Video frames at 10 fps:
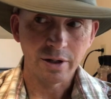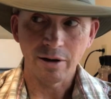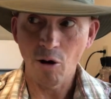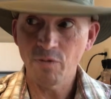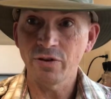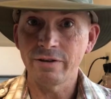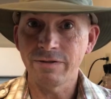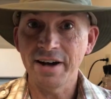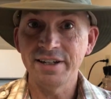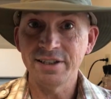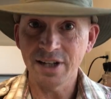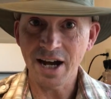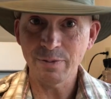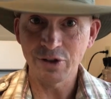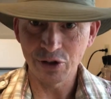hopefully finding
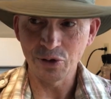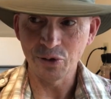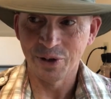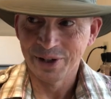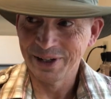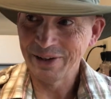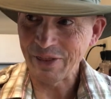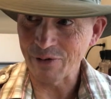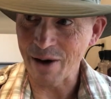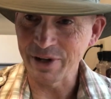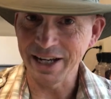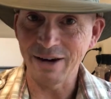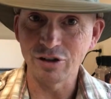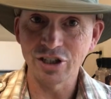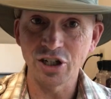time to do the Robert E.
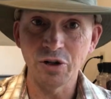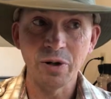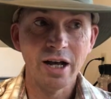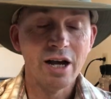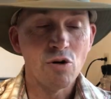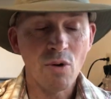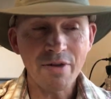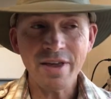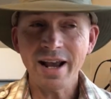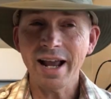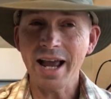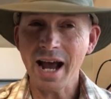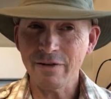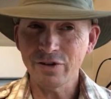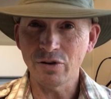Howard show. One thing I
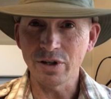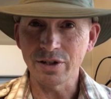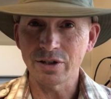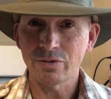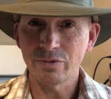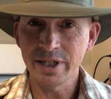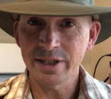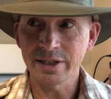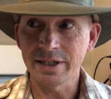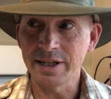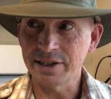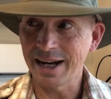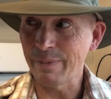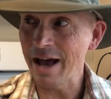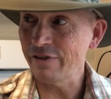have noticed recently is that
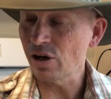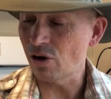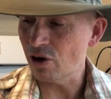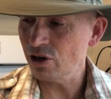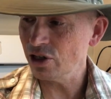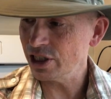I'm having a harder